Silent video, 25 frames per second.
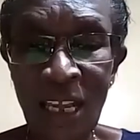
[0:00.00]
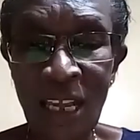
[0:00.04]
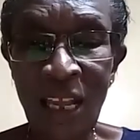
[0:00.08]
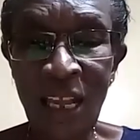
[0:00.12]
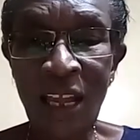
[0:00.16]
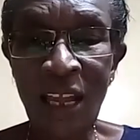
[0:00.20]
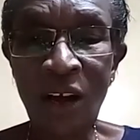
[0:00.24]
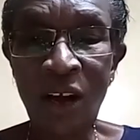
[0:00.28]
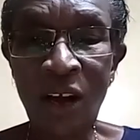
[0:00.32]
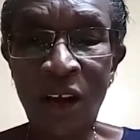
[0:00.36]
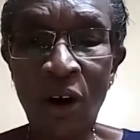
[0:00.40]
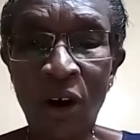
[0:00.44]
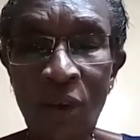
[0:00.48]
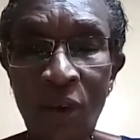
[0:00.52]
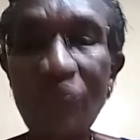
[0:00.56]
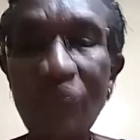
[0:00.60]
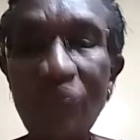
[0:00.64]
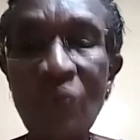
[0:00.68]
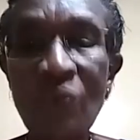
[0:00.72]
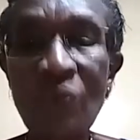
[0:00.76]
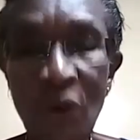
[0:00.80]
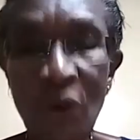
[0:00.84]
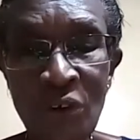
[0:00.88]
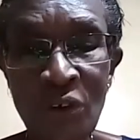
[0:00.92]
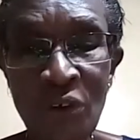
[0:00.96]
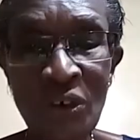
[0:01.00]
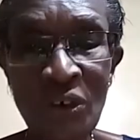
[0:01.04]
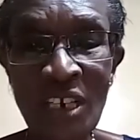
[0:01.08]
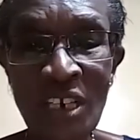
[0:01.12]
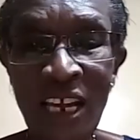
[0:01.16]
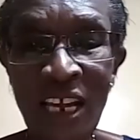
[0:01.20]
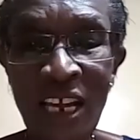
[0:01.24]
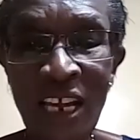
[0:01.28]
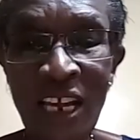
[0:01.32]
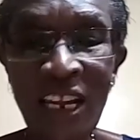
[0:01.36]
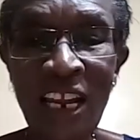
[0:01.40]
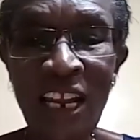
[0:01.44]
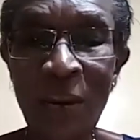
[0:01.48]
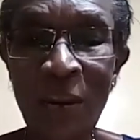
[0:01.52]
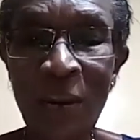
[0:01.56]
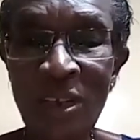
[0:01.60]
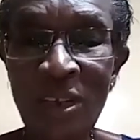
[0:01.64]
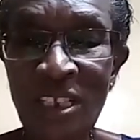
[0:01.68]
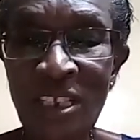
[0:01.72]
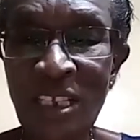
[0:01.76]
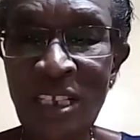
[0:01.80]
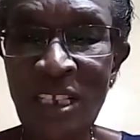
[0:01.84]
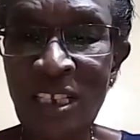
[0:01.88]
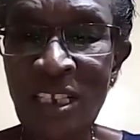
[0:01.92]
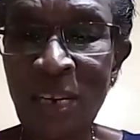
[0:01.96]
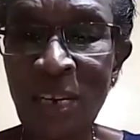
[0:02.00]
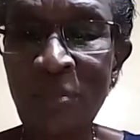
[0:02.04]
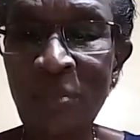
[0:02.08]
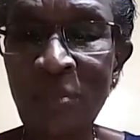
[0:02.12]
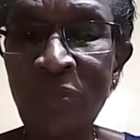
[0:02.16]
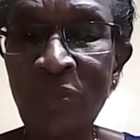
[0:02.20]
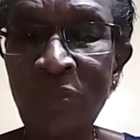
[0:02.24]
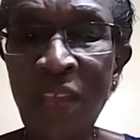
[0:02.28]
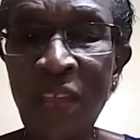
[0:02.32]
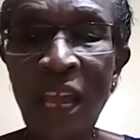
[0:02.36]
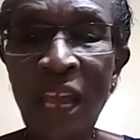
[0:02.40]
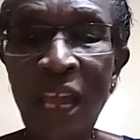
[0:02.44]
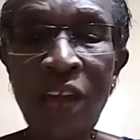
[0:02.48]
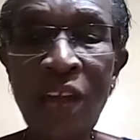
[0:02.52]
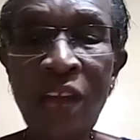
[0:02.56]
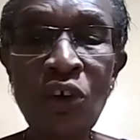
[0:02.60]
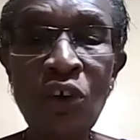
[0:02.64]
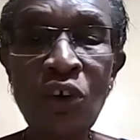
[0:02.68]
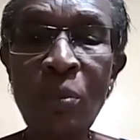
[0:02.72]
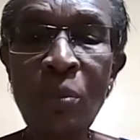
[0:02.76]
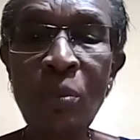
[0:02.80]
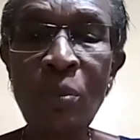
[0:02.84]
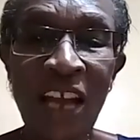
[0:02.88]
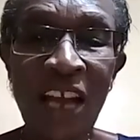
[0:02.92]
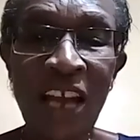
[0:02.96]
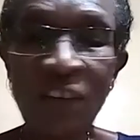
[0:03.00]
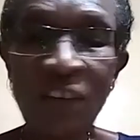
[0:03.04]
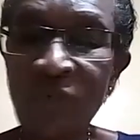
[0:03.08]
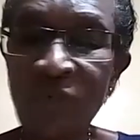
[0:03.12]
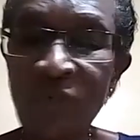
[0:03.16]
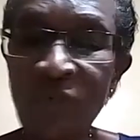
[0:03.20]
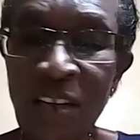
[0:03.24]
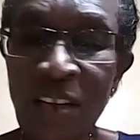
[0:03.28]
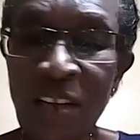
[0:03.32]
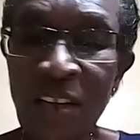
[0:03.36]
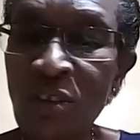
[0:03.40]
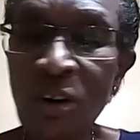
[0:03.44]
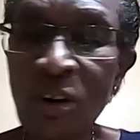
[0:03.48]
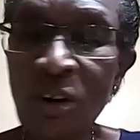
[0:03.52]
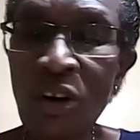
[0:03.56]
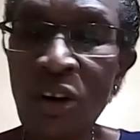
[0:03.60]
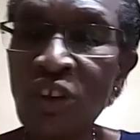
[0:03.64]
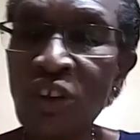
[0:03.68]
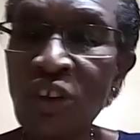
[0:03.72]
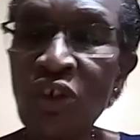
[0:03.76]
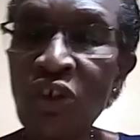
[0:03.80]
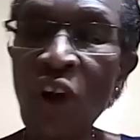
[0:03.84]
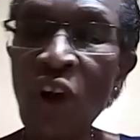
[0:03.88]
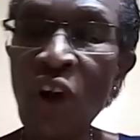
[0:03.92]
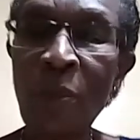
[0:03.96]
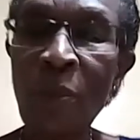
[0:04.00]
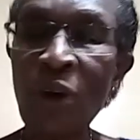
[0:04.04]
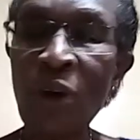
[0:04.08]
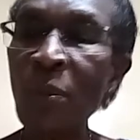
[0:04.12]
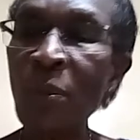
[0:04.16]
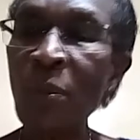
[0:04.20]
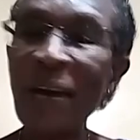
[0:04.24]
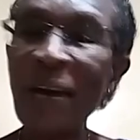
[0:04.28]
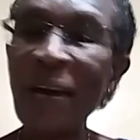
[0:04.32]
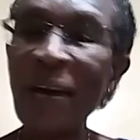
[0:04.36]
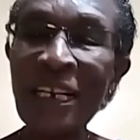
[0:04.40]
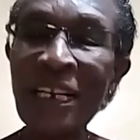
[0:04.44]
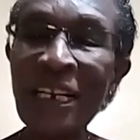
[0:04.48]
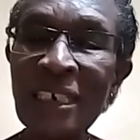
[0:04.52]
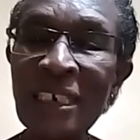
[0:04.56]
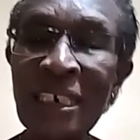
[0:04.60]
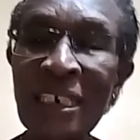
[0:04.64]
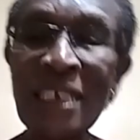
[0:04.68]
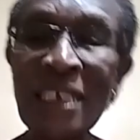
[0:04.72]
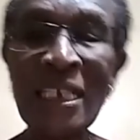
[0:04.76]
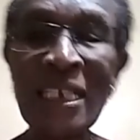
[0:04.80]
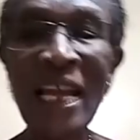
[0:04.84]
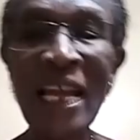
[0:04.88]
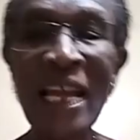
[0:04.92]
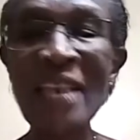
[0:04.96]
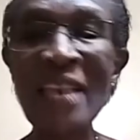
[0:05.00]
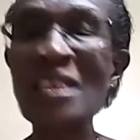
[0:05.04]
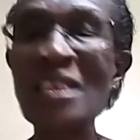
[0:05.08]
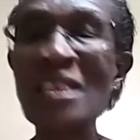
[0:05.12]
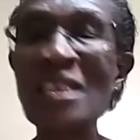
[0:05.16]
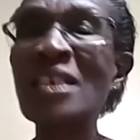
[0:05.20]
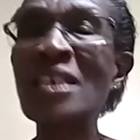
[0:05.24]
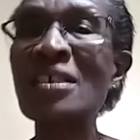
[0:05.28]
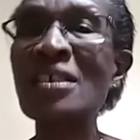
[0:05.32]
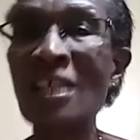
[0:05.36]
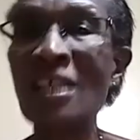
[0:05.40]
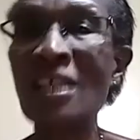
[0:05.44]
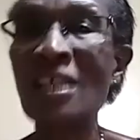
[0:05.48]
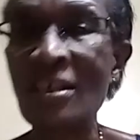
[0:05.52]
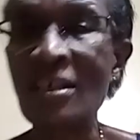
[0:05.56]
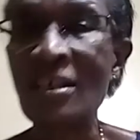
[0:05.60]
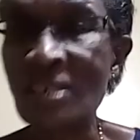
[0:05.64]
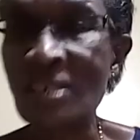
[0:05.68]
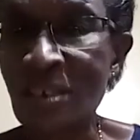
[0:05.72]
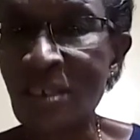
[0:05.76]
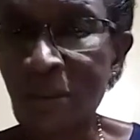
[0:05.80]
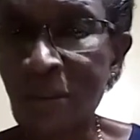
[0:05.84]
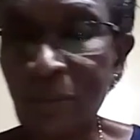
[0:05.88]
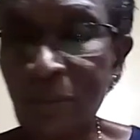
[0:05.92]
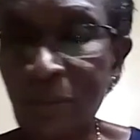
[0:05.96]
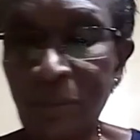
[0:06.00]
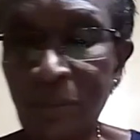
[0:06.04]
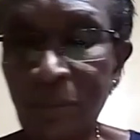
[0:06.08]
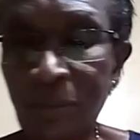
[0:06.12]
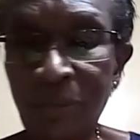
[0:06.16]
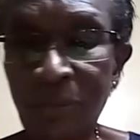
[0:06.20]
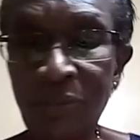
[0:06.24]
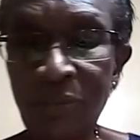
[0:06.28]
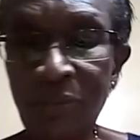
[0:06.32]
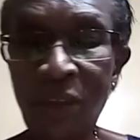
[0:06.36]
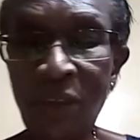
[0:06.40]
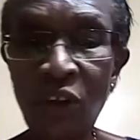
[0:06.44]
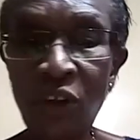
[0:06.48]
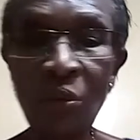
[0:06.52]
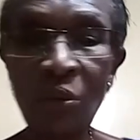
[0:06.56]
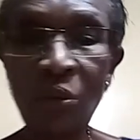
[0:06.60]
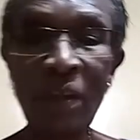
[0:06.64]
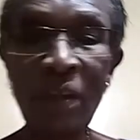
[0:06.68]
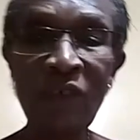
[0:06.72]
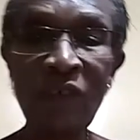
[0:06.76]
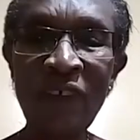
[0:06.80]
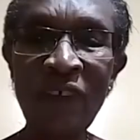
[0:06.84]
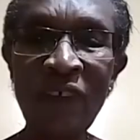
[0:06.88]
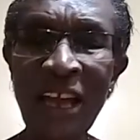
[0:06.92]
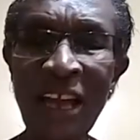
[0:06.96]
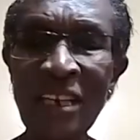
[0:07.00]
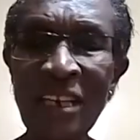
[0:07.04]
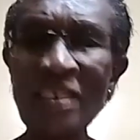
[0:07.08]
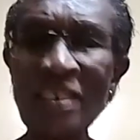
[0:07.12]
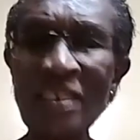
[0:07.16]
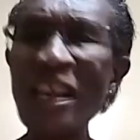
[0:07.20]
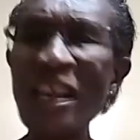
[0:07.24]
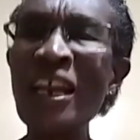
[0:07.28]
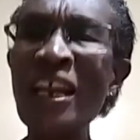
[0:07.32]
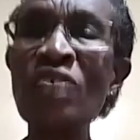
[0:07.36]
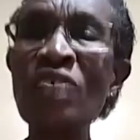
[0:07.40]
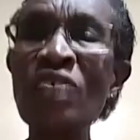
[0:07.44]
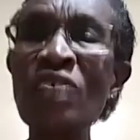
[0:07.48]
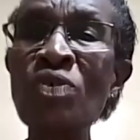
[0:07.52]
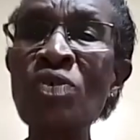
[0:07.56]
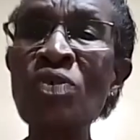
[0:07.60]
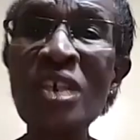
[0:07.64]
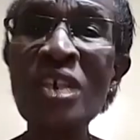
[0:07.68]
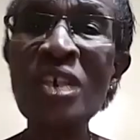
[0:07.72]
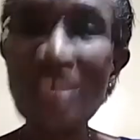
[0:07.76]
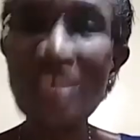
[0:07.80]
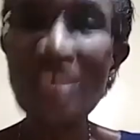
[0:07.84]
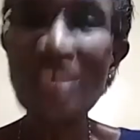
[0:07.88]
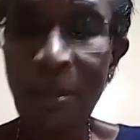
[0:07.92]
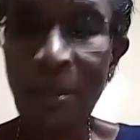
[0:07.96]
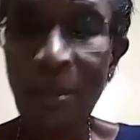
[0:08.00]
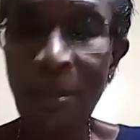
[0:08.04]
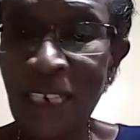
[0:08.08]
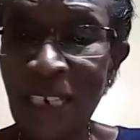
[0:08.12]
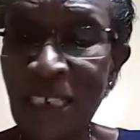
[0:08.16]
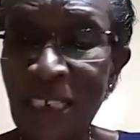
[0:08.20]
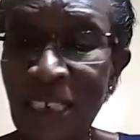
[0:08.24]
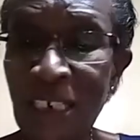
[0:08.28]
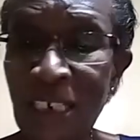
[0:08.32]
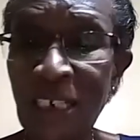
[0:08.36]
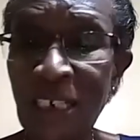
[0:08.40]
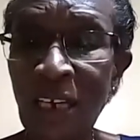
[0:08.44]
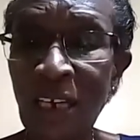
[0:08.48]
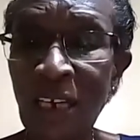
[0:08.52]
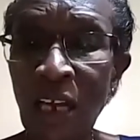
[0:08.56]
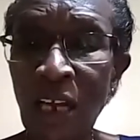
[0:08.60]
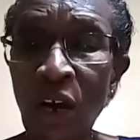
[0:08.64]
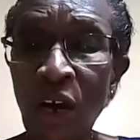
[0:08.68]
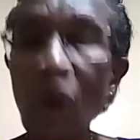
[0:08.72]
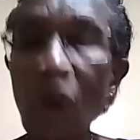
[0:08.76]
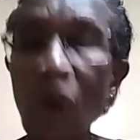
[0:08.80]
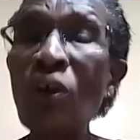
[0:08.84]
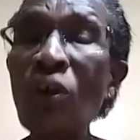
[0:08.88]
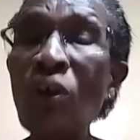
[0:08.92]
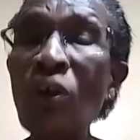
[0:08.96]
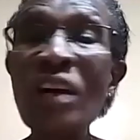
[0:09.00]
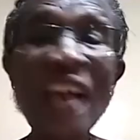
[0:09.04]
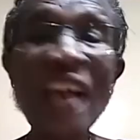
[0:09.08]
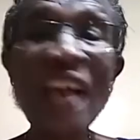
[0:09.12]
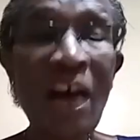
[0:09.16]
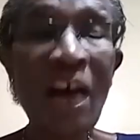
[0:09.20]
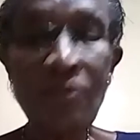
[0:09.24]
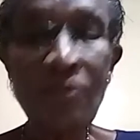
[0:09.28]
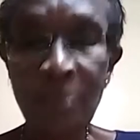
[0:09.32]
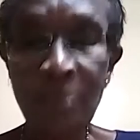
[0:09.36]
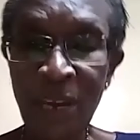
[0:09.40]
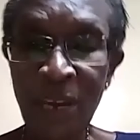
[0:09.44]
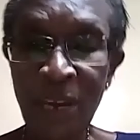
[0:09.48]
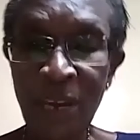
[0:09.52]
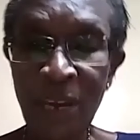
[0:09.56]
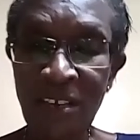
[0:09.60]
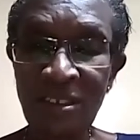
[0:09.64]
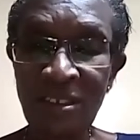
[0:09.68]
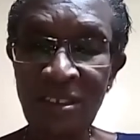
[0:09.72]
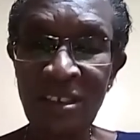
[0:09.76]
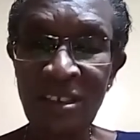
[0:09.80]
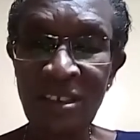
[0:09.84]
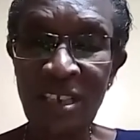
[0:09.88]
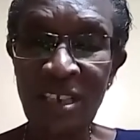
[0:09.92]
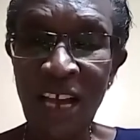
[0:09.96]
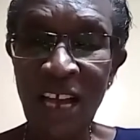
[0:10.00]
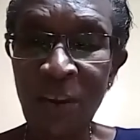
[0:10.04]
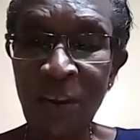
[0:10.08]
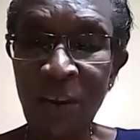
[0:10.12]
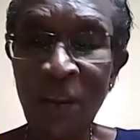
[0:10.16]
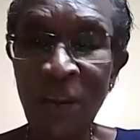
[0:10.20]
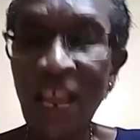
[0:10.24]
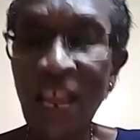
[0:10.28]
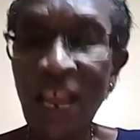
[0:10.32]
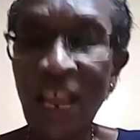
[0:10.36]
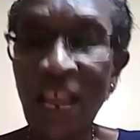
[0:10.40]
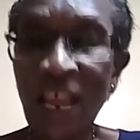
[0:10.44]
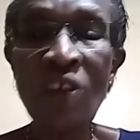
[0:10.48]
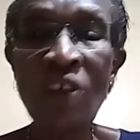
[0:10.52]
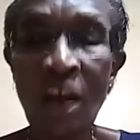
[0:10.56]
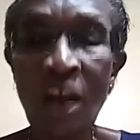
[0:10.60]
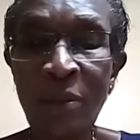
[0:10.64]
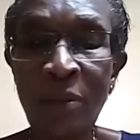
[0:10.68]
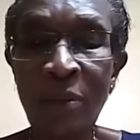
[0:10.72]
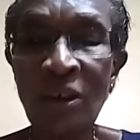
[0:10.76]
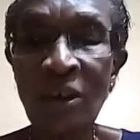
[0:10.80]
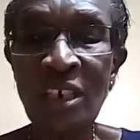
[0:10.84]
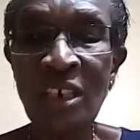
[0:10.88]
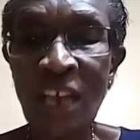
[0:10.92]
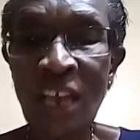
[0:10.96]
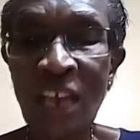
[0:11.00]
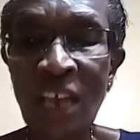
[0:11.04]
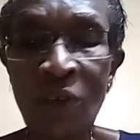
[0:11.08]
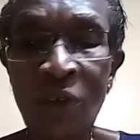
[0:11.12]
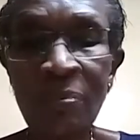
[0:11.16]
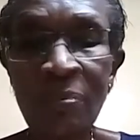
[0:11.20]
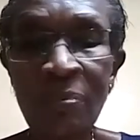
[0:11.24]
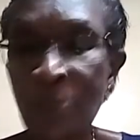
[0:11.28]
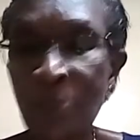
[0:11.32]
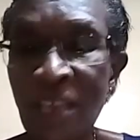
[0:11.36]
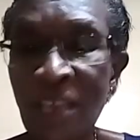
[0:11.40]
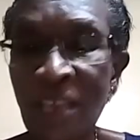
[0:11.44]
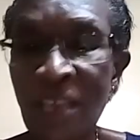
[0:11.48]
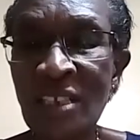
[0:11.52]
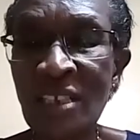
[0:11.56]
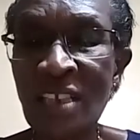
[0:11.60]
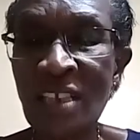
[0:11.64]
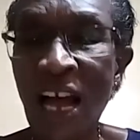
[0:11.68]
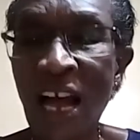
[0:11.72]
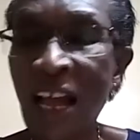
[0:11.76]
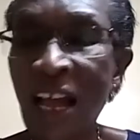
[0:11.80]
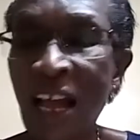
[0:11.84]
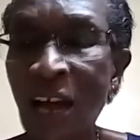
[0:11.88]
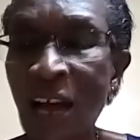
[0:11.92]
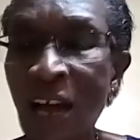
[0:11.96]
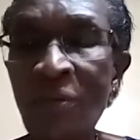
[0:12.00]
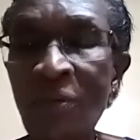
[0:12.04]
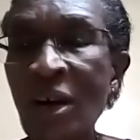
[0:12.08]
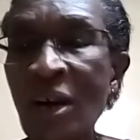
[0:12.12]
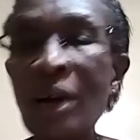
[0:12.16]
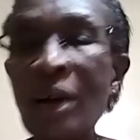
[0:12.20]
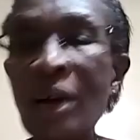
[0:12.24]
of Cocutain in our system. You might find neurological abnormalities like seizures. You may find intellectual disability or nerve pains. And when I talk about nerve pains, I have a